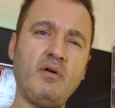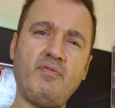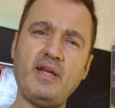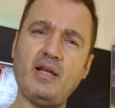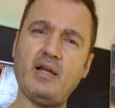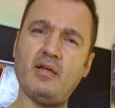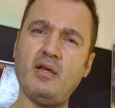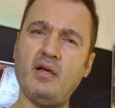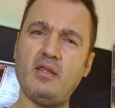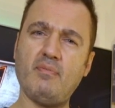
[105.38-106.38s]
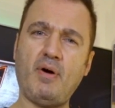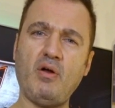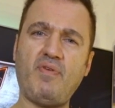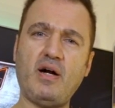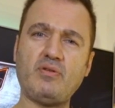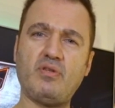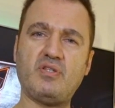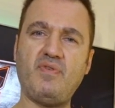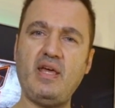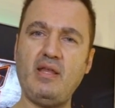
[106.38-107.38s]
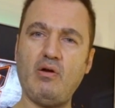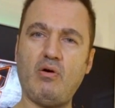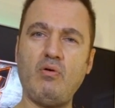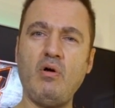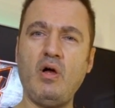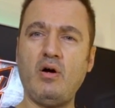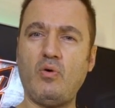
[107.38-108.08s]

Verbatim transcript: Finally, the power factor is very low